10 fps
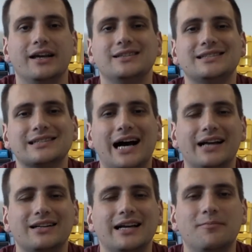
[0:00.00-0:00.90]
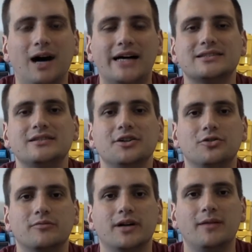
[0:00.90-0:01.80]
And this is kind of like modeling. You
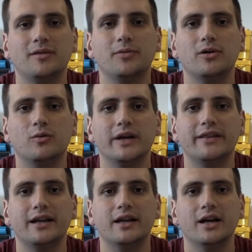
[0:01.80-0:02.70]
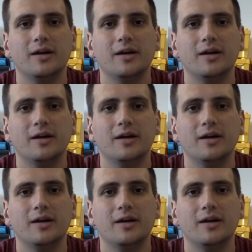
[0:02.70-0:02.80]
could probably put it with it.